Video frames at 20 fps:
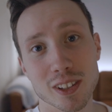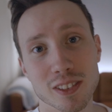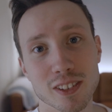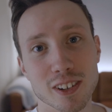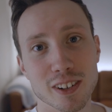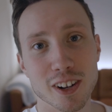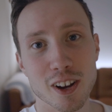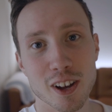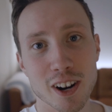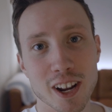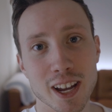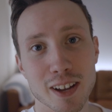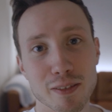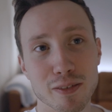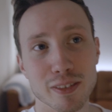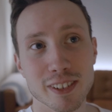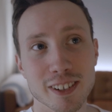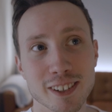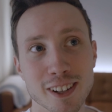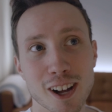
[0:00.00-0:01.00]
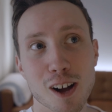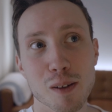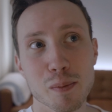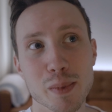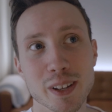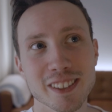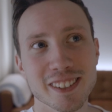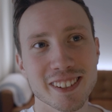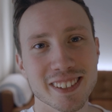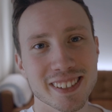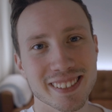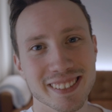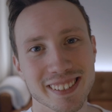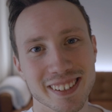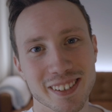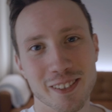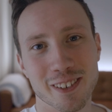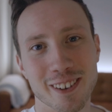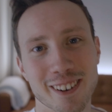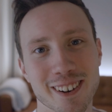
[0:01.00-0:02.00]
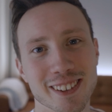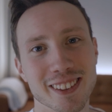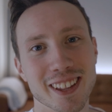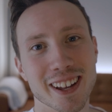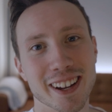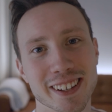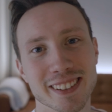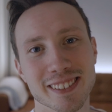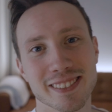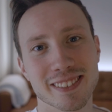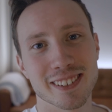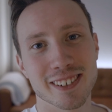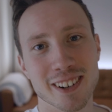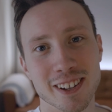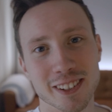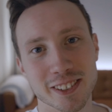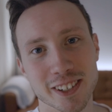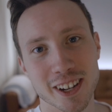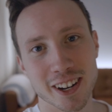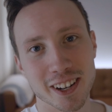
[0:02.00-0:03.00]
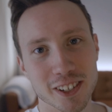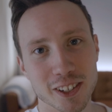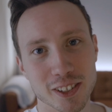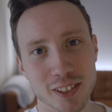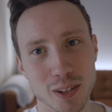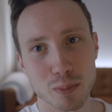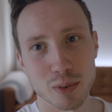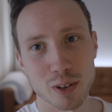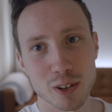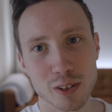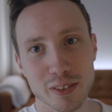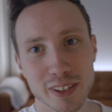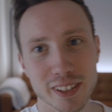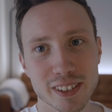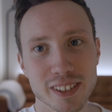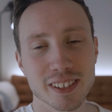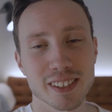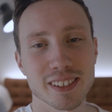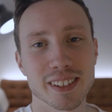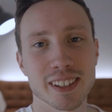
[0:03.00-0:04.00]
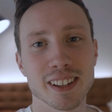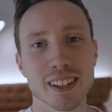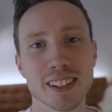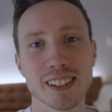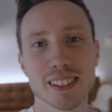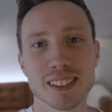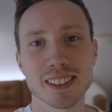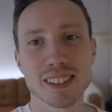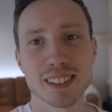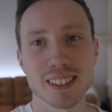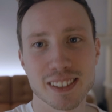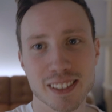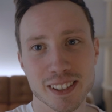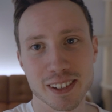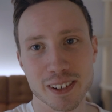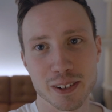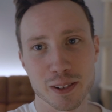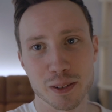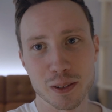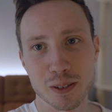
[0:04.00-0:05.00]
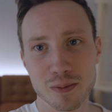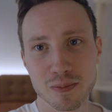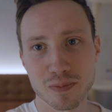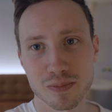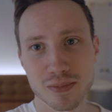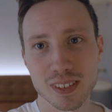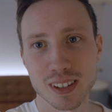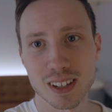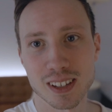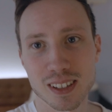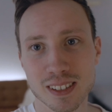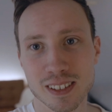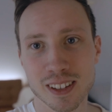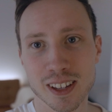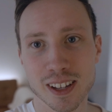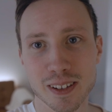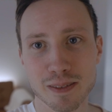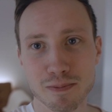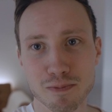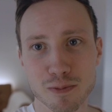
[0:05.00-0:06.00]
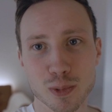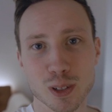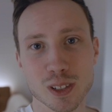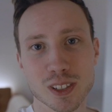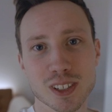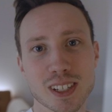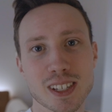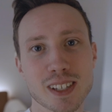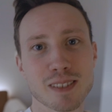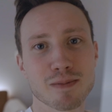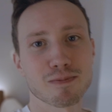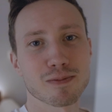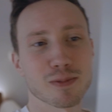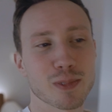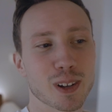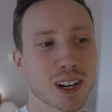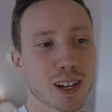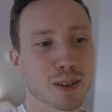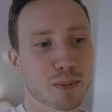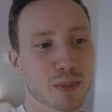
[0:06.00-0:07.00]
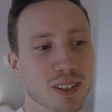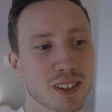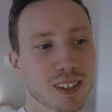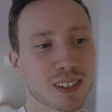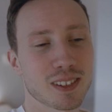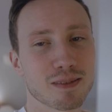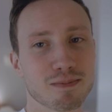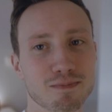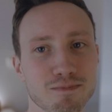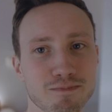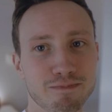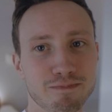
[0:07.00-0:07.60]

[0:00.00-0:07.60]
that they're gonna have comments, or that they're not gonna just approve it at least. So yeah, we'll see what happens.